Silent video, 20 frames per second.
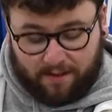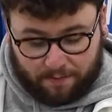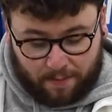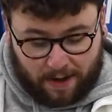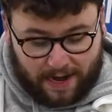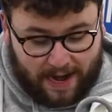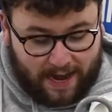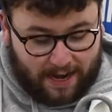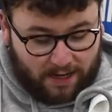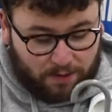is
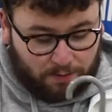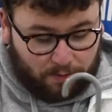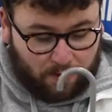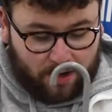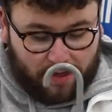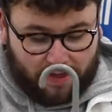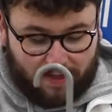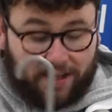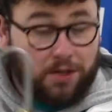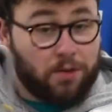my next
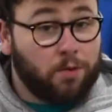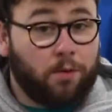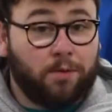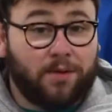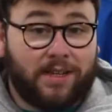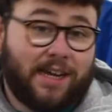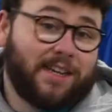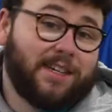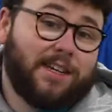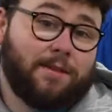one. This one
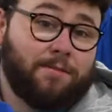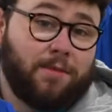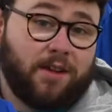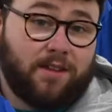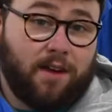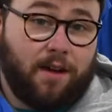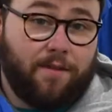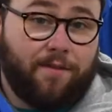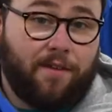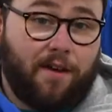was actually in my
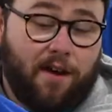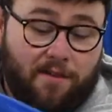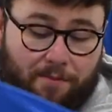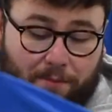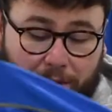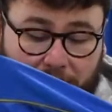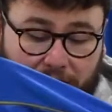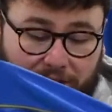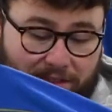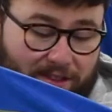top 5
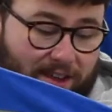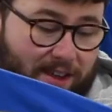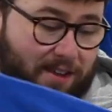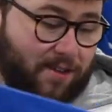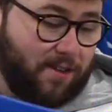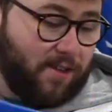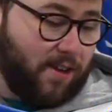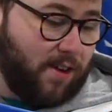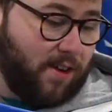because this